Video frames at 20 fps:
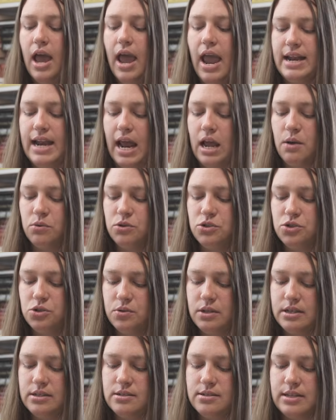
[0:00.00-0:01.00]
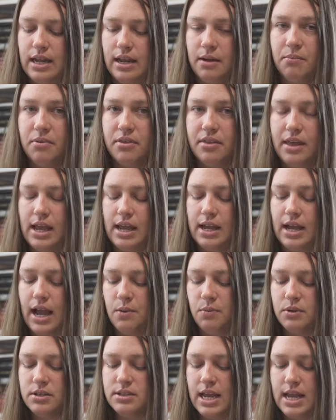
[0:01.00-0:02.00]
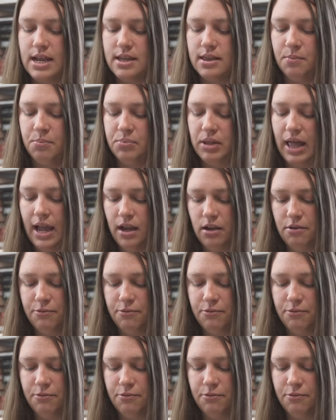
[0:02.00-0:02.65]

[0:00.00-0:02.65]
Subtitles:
And I will do the same thing. I will take the black